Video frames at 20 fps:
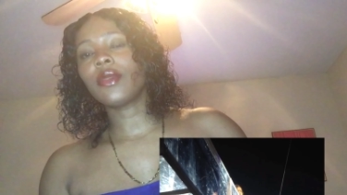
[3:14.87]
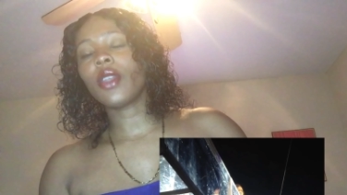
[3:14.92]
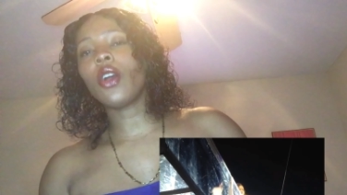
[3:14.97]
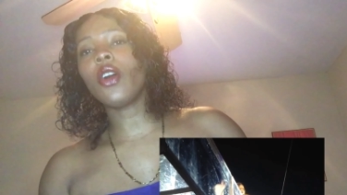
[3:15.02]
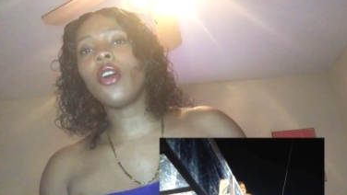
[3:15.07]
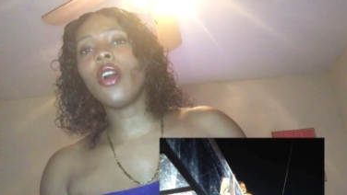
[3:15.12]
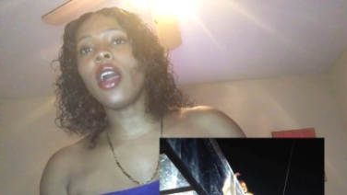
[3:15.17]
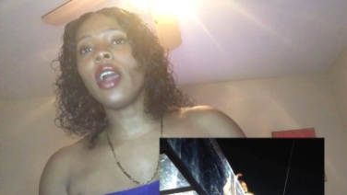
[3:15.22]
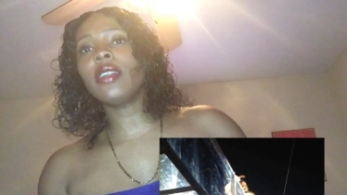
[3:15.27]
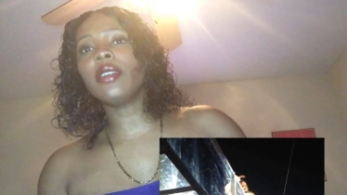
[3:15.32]

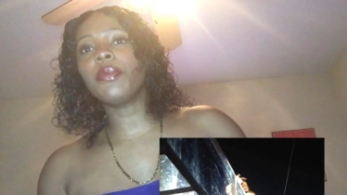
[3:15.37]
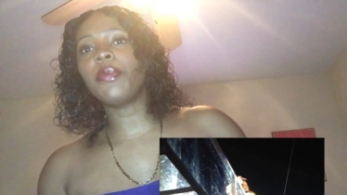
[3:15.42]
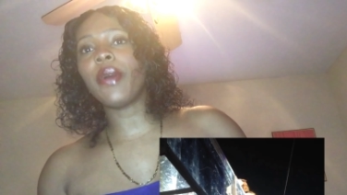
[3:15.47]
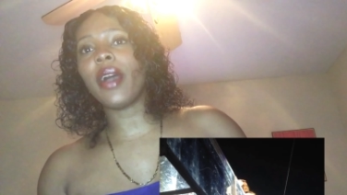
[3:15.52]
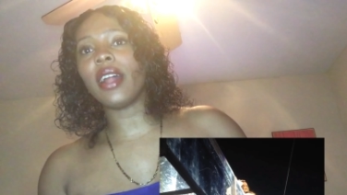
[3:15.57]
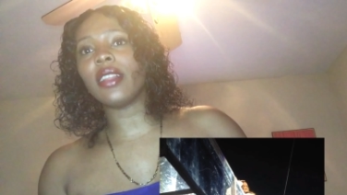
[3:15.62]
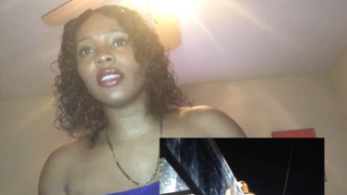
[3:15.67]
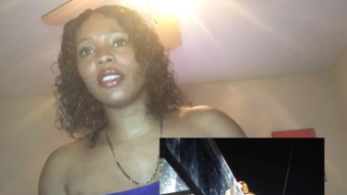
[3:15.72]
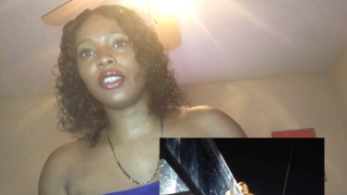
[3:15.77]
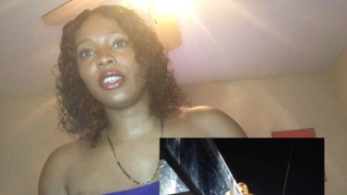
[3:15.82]
Or
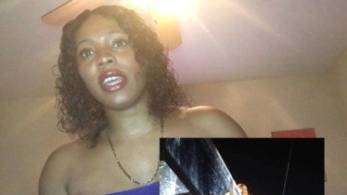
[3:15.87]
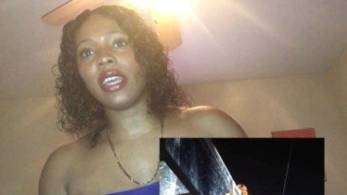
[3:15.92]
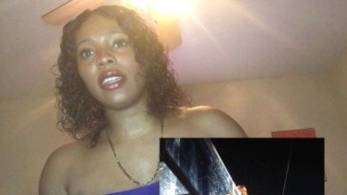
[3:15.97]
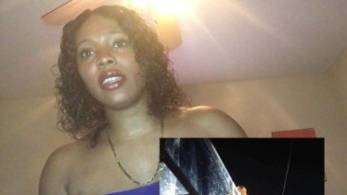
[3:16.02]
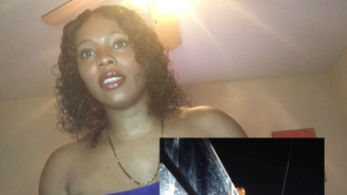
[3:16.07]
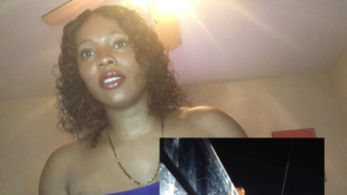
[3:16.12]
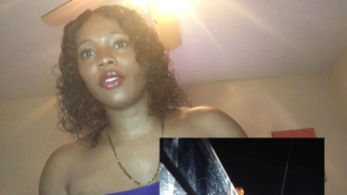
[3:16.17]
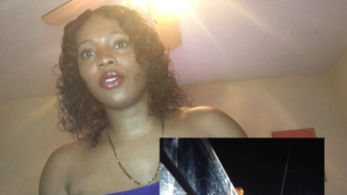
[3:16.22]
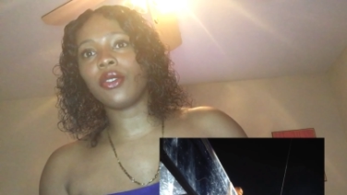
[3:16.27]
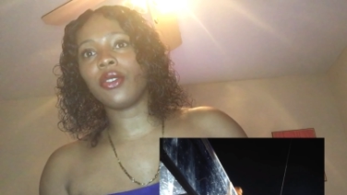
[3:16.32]

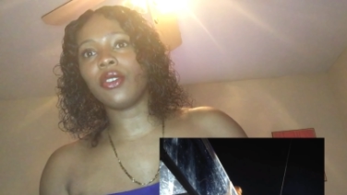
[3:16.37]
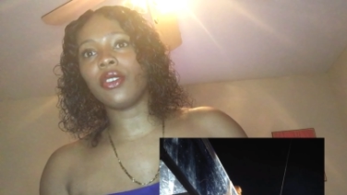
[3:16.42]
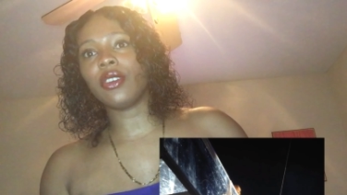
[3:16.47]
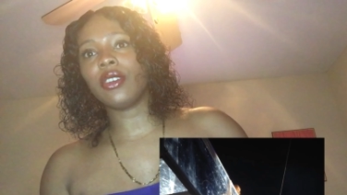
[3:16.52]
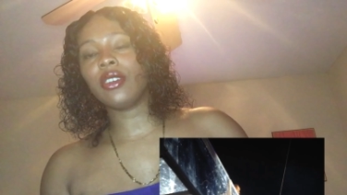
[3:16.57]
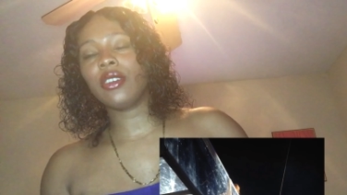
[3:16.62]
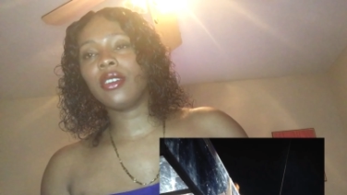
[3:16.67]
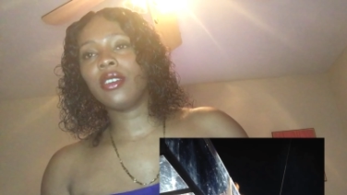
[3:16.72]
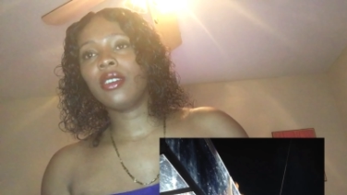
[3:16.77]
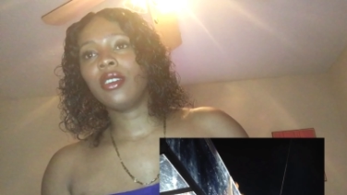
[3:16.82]
unapologetic tour.
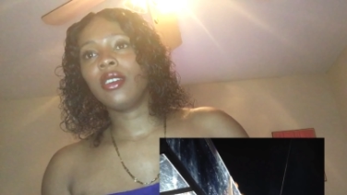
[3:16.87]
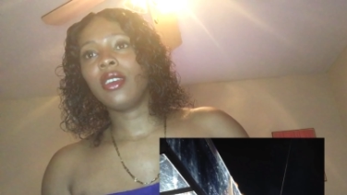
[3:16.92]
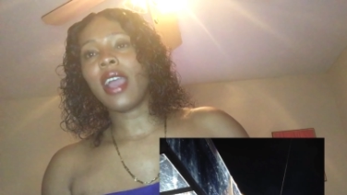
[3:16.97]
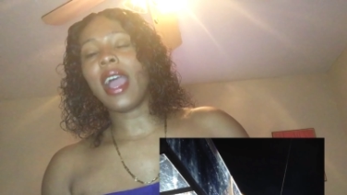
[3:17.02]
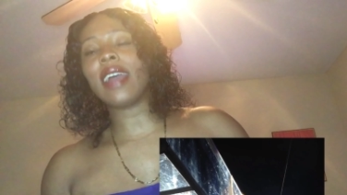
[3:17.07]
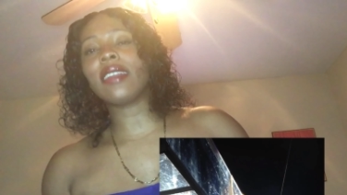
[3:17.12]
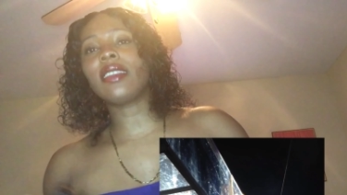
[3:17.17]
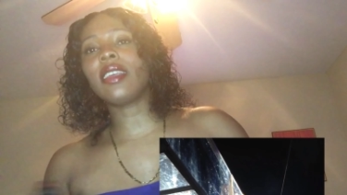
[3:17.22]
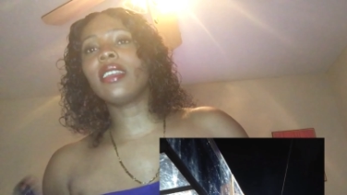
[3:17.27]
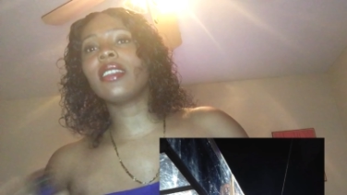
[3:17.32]

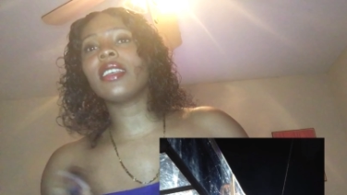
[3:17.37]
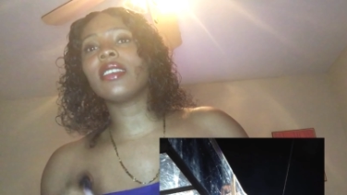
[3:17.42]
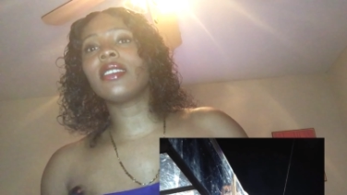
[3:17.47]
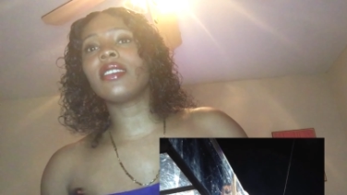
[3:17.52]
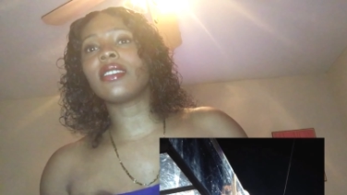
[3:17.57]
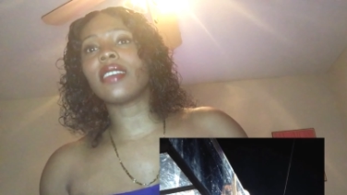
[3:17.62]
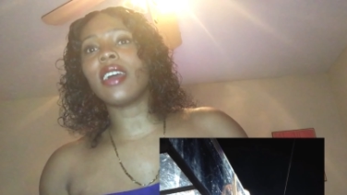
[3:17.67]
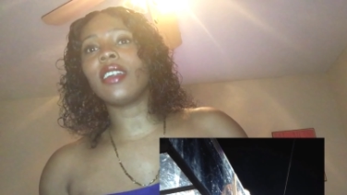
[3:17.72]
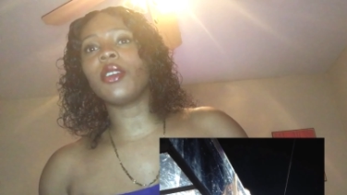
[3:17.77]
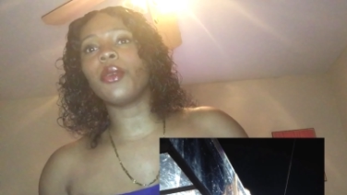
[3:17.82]
I think this
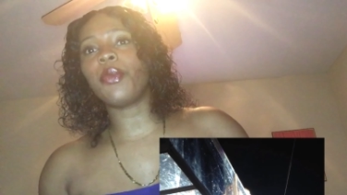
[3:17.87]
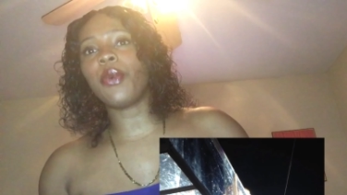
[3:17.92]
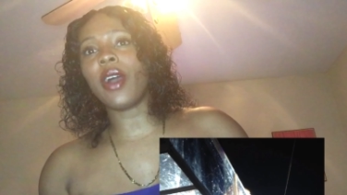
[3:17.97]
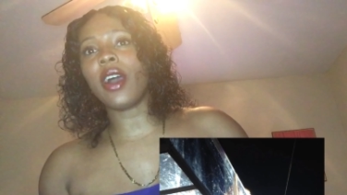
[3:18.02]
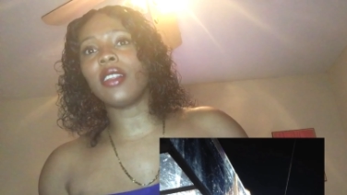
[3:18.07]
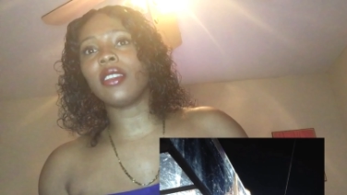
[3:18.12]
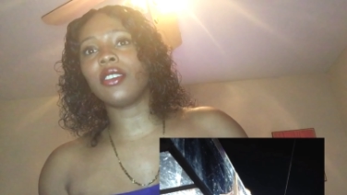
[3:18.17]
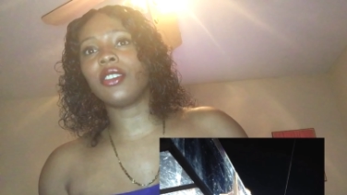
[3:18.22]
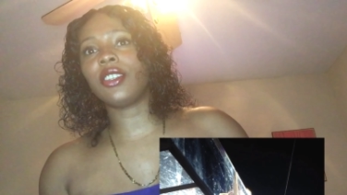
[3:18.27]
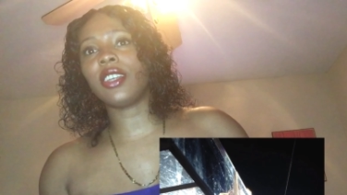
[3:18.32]
is
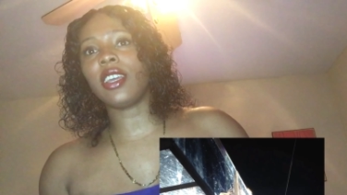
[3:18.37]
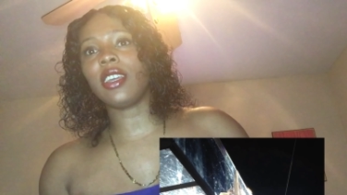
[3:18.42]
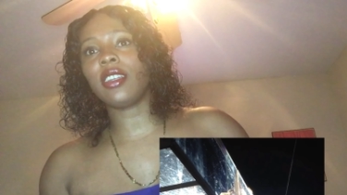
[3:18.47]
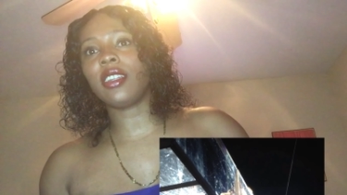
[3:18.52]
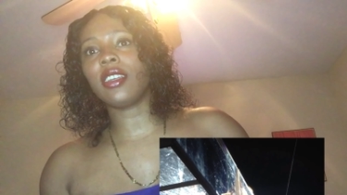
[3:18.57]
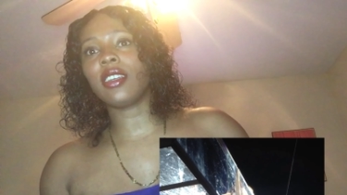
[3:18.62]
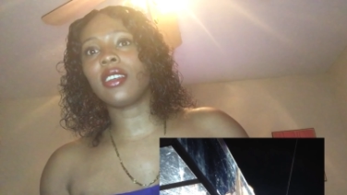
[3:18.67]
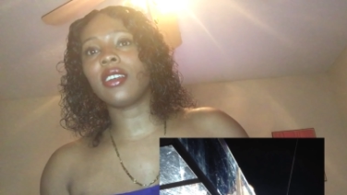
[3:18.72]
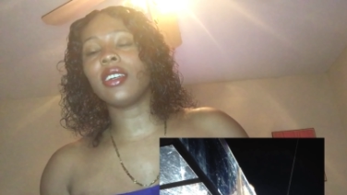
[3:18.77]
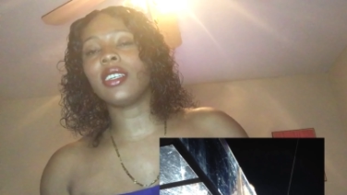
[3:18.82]

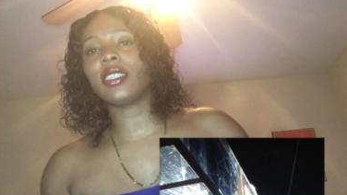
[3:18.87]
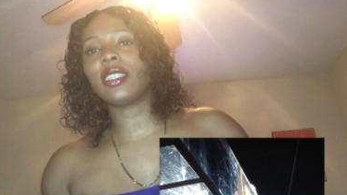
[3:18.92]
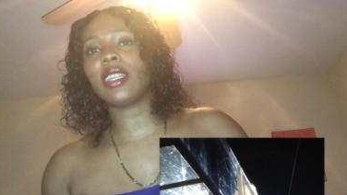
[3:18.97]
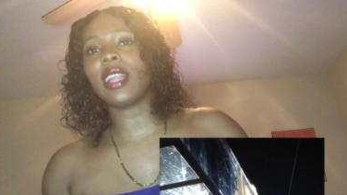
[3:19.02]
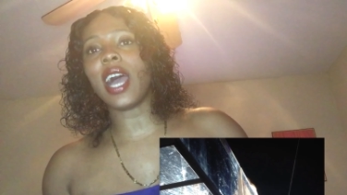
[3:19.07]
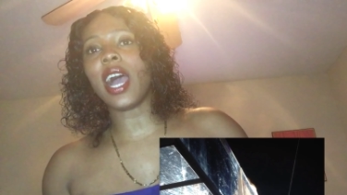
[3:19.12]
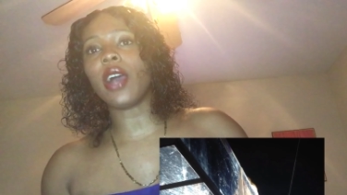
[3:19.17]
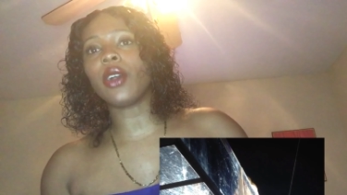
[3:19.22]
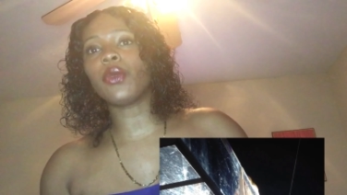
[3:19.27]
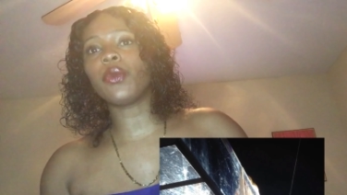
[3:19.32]
unapologetic because
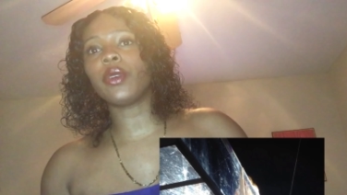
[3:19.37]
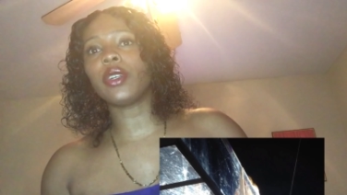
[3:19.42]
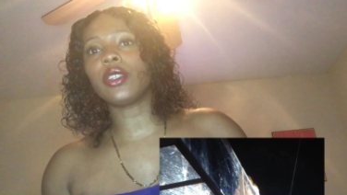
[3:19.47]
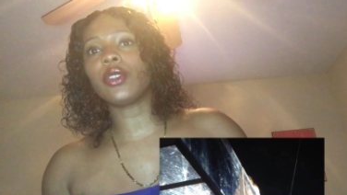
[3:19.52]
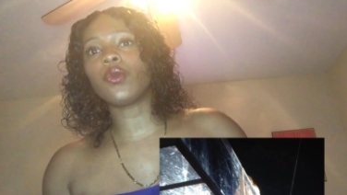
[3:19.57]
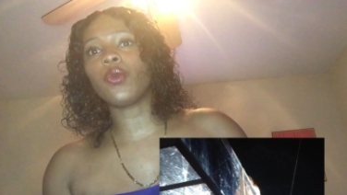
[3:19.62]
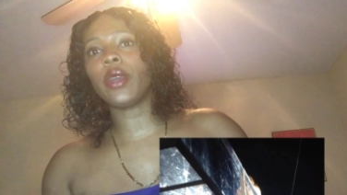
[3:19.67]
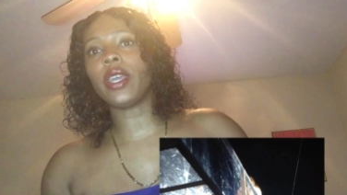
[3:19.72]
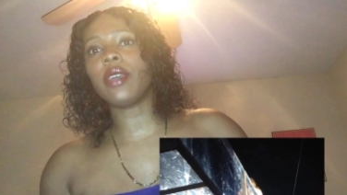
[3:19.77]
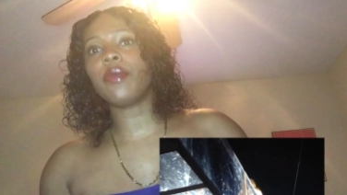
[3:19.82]
loud was
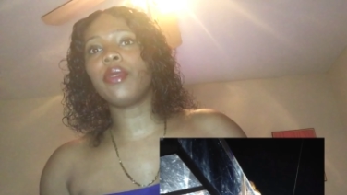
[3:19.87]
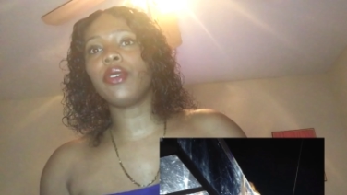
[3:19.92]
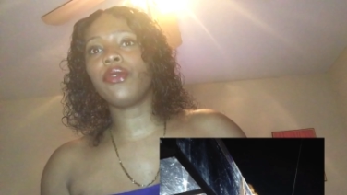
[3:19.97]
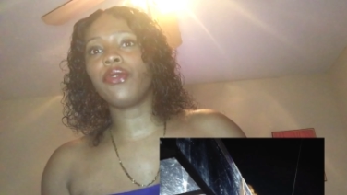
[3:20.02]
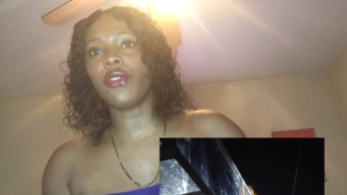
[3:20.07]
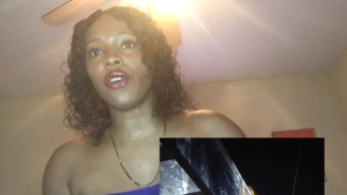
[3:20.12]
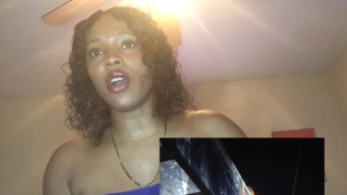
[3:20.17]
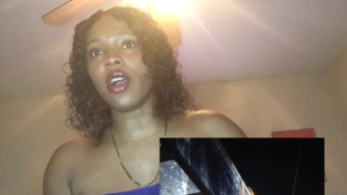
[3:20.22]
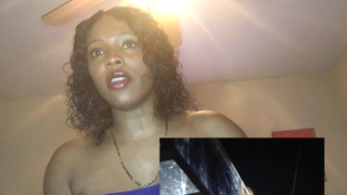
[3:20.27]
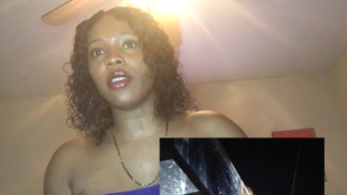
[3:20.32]
way
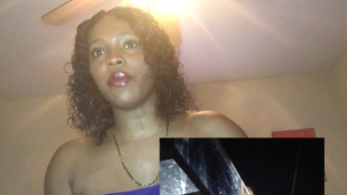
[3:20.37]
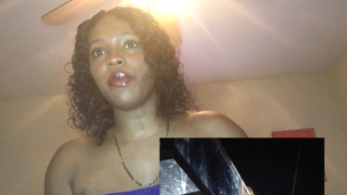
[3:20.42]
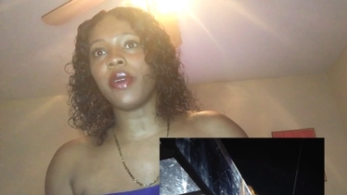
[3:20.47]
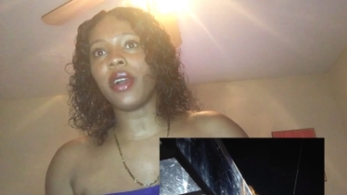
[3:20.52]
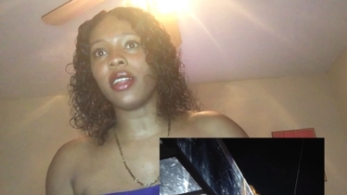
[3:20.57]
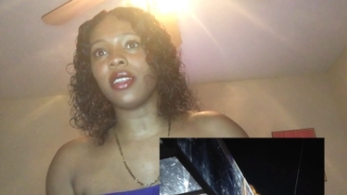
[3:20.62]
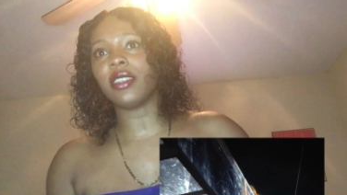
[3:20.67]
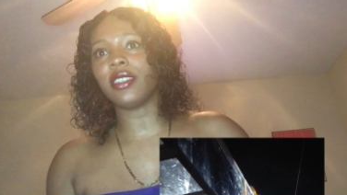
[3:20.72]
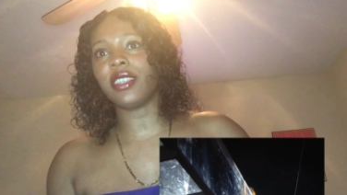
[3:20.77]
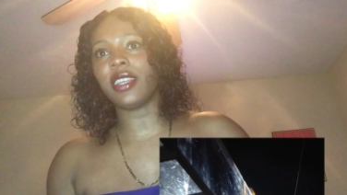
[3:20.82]
before
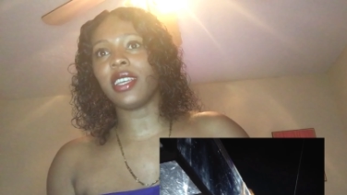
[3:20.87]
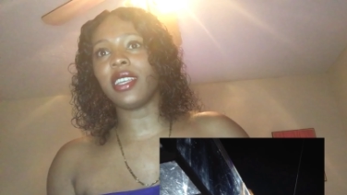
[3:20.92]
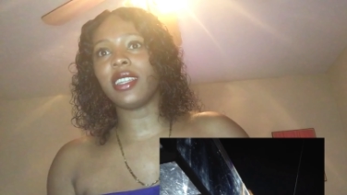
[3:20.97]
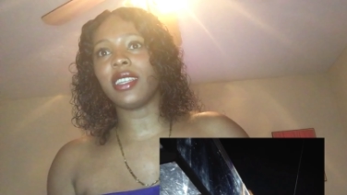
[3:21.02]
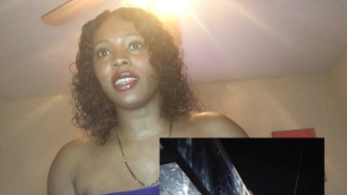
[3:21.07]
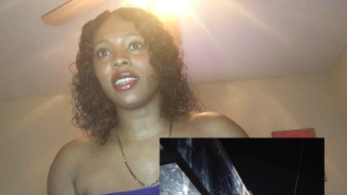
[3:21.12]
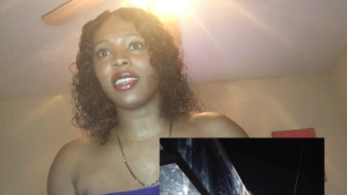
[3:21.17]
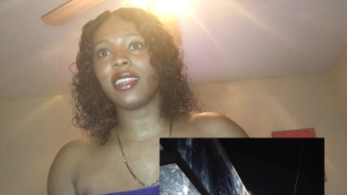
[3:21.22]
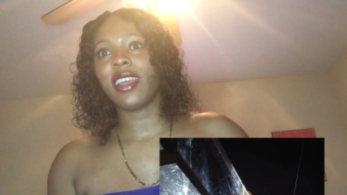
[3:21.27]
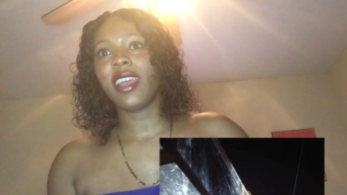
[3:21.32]

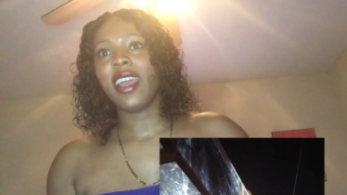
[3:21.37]
unapologetic.